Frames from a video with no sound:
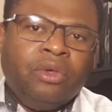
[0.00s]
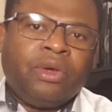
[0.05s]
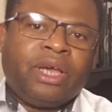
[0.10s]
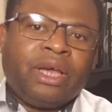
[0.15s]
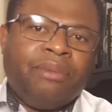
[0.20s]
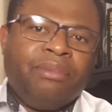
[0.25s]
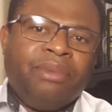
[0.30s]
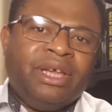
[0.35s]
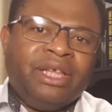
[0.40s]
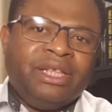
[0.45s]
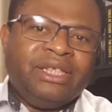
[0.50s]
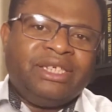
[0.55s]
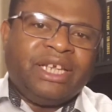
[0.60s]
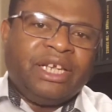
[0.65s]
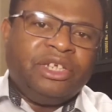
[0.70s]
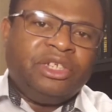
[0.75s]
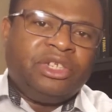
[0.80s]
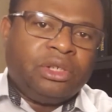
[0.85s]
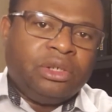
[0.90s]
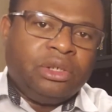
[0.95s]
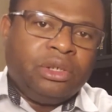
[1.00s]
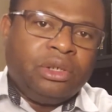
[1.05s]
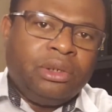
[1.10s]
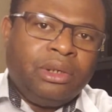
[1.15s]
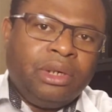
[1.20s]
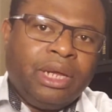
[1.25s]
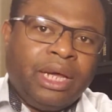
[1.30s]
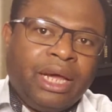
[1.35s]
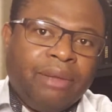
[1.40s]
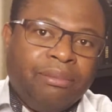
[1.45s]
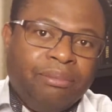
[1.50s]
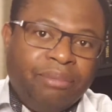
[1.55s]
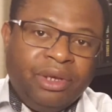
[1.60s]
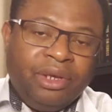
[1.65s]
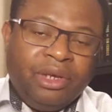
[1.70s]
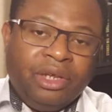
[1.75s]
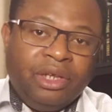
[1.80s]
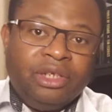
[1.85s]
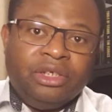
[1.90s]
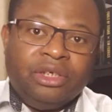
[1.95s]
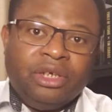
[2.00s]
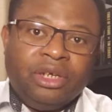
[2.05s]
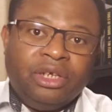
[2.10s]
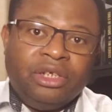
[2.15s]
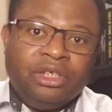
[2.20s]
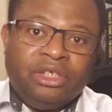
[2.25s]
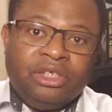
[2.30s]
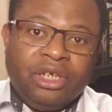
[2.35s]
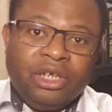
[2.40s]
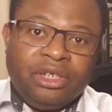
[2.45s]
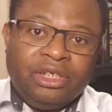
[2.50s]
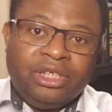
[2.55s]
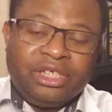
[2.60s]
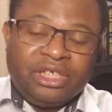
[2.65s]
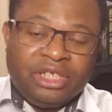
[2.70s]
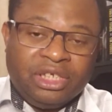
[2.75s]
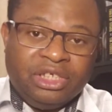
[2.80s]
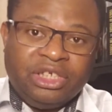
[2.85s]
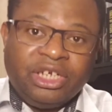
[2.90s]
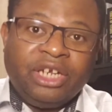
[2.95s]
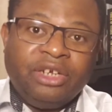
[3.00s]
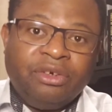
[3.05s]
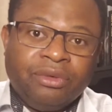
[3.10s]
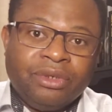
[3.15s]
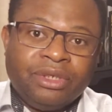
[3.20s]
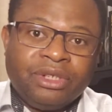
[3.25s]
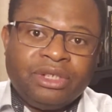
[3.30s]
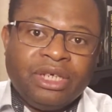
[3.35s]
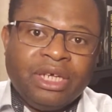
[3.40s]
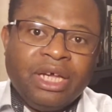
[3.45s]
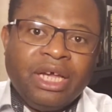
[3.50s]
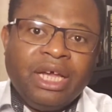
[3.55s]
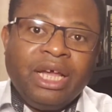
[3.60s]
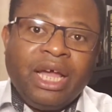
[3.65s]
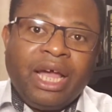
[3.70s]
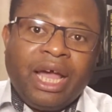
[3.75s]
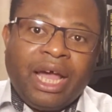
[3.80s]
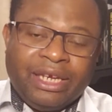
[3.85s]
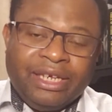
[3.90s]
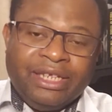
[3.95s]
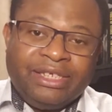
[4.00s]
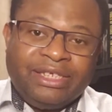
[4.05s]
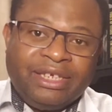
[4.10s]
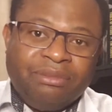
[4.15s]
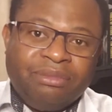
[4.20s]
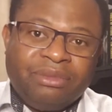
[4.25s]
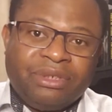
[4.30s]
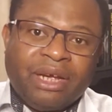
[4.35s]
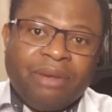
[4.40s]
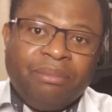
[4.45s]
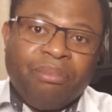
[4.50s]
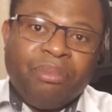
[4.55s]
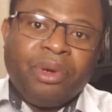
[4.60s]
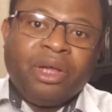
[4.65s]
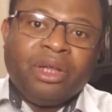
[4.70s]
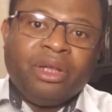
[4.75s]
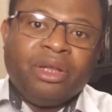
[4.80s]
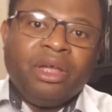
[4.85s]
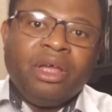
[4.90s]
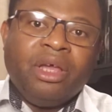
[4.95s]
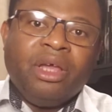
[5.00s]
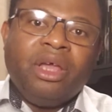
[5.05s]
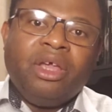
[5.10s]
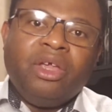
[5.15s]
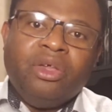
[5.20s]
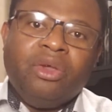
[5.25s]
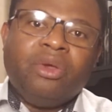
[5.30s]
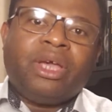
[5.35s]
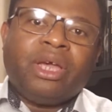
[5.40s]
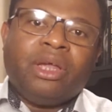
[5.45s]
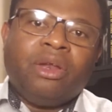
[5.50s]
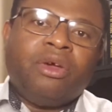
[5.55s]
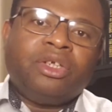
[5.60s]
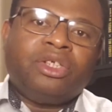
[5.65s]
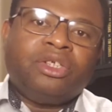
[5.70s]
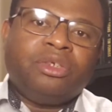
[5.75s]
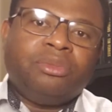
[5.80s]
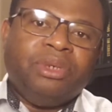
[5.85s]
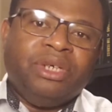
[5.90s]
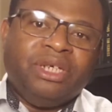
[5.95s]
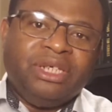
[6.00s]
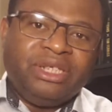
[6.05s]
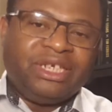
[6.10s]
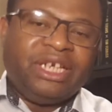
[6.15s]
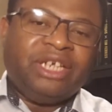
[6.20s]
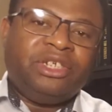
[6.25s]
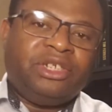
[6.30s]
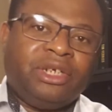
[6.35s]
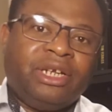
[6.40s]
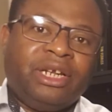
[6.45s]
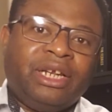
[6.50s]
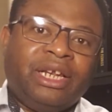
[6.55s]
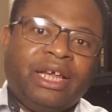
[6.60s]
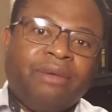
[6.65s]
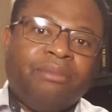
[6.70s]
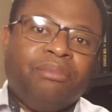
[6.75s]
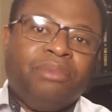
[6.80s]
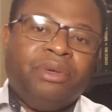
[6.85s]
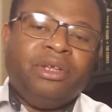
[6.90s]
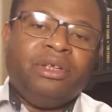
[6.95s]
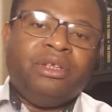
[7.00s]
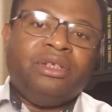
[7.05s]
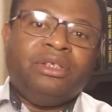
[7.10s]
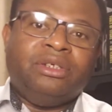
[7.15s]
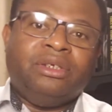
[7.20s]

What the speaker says: You can be intentional and being disingenuous at the same time, but you can also be intentional and being,